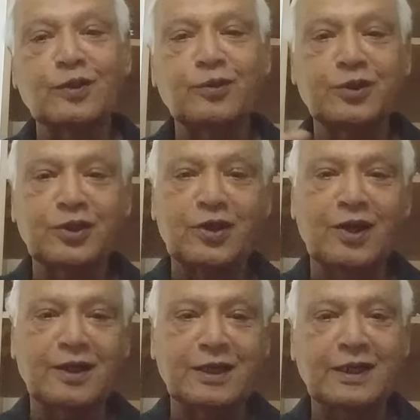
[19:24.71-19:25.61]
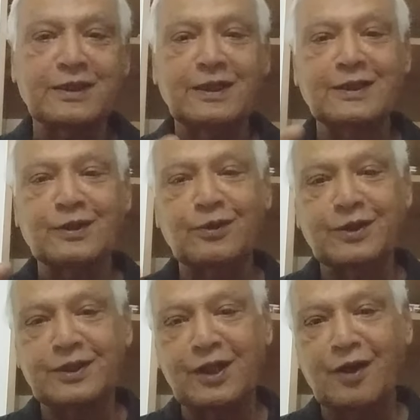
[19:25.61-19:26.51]
glutathione reductase,
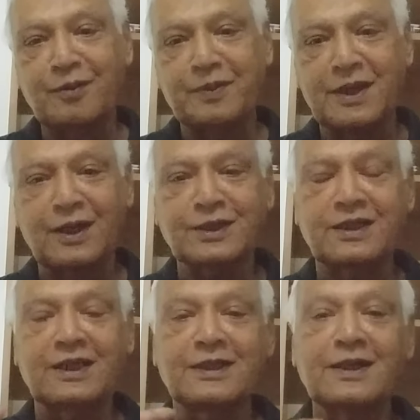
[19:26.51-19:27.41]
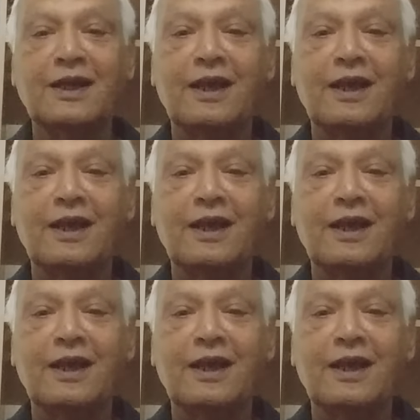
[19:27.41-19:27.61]
glutathione peroxidase,